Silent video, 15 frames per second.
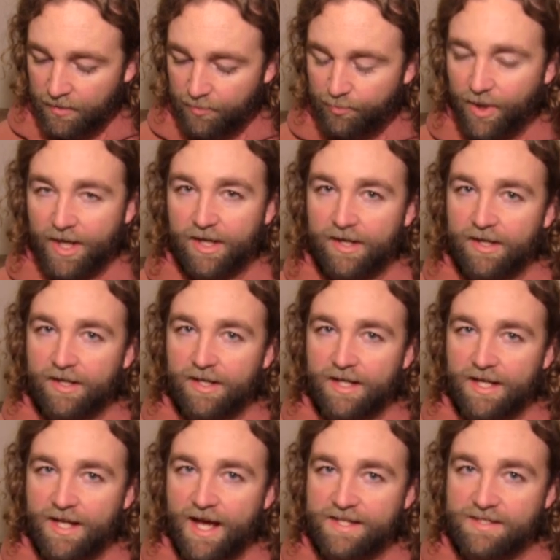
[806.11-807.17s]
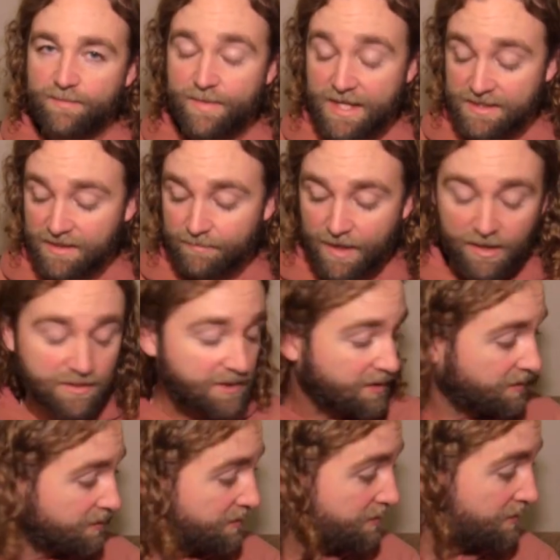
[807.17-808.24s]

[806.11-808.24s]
but it has amazing mounting